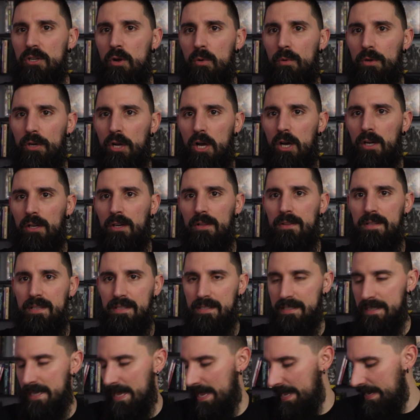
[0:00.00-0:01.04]
going on
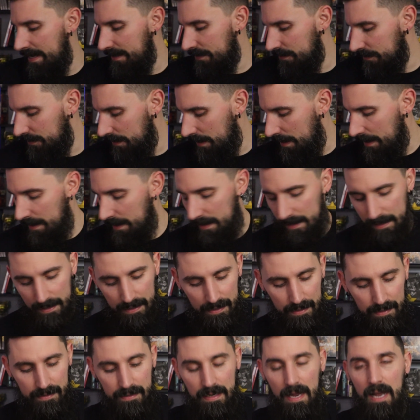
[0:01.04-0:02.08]
this case,
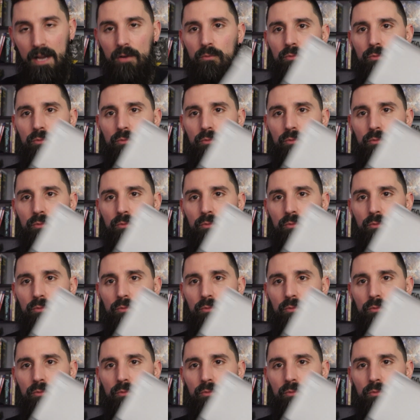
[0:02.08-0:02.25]
and I